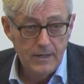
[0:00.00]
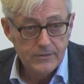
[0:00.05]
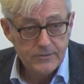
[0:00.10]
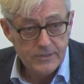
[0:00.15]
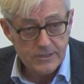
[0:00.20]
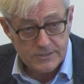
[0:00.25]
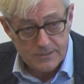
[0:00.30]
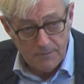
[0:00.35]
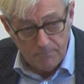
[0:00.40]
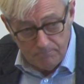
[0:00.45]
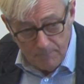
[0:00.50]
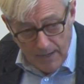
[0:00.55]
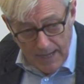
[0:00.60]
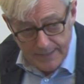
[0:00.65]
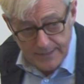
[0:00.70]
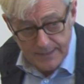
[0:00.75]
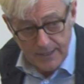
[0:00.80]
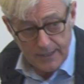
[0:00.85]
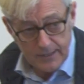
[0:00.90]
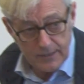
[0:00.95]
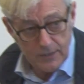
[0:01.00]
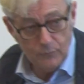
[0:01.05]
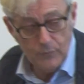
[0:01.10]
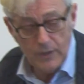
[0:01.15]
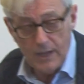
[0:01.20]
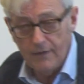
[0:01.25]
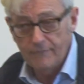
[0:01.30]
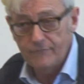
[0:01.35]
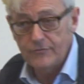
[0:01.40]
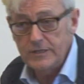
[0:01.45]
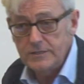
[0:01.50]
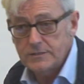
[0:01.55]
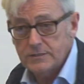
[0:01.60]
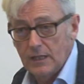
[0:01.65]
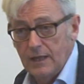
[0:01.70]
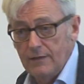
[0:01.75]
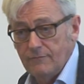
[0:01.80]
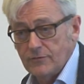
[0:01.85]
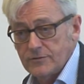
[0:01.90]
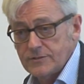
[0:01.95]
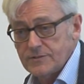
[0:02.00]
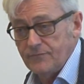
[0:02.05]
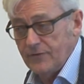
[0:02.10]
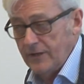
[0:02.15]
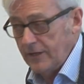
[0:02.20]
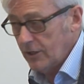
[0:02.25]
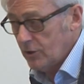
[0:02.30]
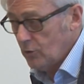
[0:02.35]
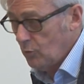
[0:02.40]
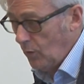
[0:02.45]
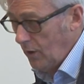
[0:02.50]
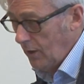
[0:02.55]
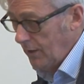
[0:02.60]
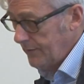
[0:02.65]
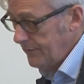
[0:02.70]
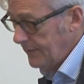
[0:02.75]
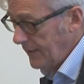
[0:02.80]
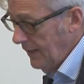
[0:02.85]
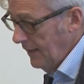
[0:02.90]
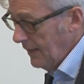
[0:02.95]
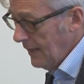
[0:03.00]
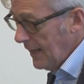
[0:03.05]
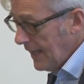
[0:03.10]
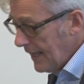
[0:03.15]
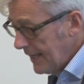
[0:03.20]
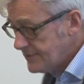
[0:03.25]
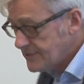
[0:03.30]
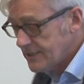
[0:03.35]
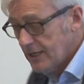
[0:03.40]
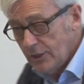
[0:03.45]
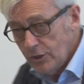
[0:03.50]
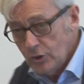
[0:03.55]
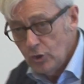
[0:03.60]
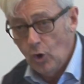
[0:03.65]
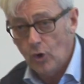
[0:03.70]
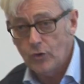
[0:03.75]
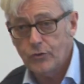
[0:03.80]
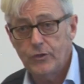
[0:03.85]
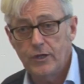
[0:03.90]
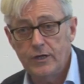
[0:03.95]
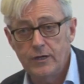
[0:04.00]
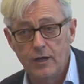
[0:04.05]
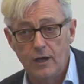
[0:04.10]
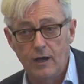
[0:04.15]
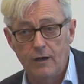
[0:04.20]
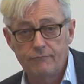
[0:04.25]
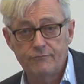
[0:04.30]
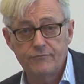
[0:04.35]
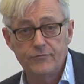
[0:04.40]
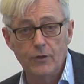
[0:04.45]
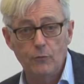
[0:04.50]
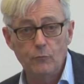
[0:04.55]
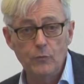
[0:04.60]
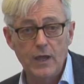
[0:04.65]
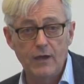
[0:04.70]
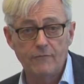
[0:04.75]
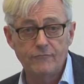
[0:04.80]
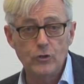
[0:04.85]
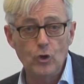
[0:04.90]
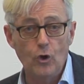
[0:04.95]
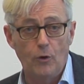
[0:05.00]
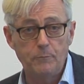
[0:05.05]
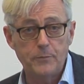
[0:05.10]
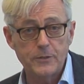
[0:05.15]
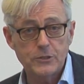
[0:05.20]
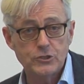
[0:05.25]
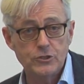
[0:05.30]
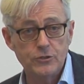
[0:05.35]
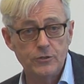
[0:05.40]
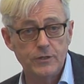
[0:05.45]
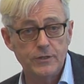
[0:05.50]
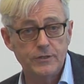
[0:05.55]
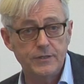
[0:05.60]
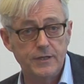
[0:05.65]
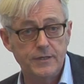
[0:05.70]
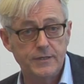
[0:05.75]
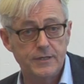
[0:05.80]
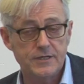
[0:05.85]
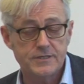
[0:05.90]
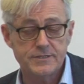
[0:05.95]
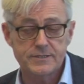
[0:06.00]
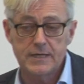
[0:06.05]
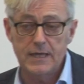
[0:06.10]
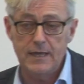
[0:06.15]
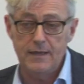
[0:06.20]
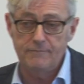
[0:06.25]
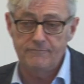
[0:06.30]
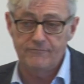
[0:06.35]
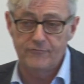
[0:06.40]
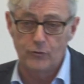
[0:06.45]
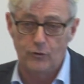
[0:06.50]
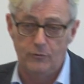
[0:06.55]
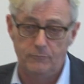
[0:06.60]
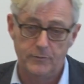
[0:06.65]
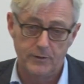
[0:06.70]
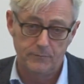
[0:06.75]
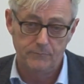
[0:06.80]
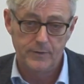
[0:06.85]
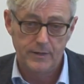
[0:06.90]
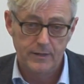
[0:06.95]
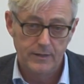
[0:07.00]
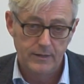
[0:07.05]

Does it matter that we have these levels of inequality? Is it not enough that we have the opportunity to escape from them?